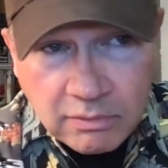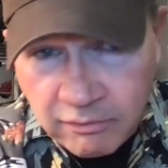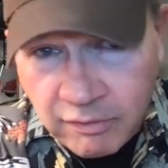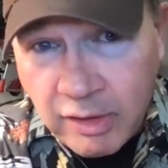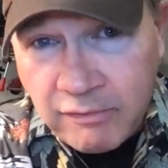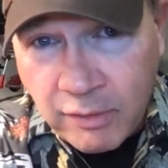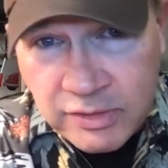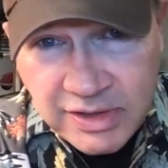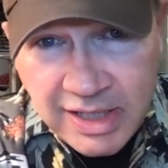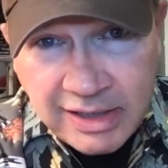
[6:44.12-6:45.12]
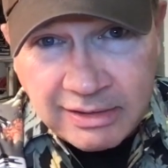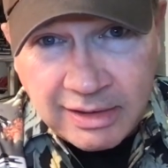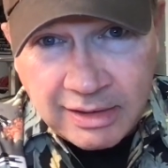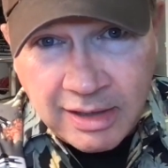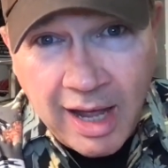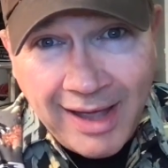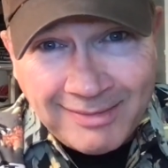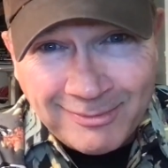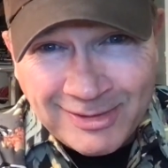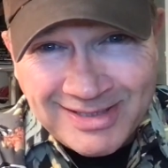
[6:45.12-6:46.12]
the very first thing that
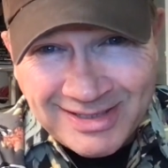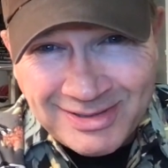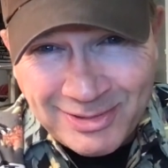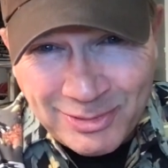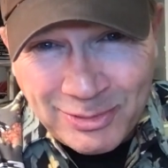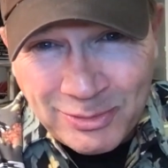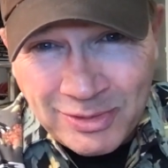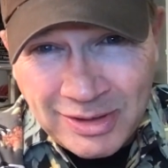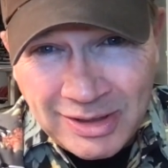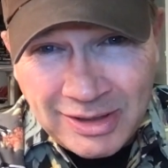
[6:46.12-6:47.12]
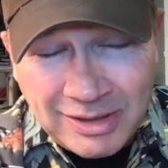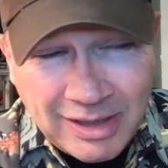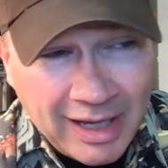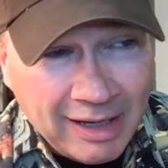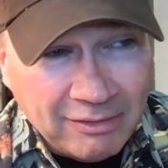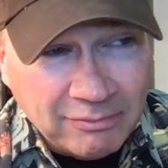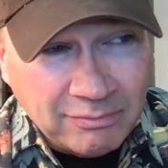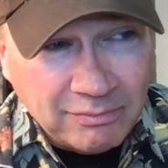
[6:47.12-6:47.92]
God wants us to do uh,